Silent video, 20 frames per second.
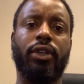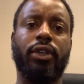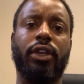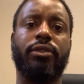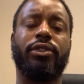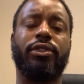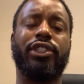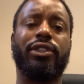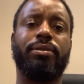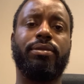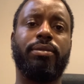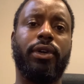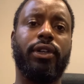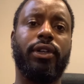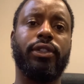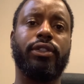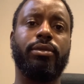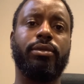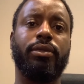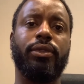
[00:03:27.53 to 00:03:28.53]
and
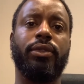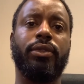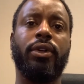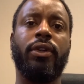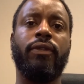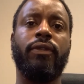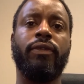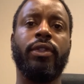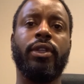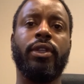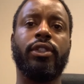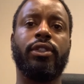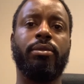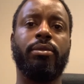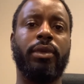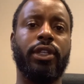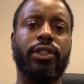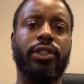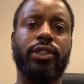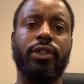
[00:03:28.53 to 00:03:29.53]
responsible to
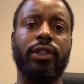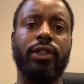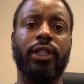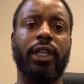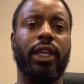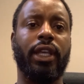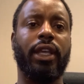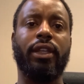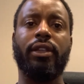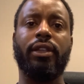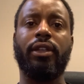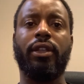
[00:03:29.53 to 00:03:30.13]
make sure that,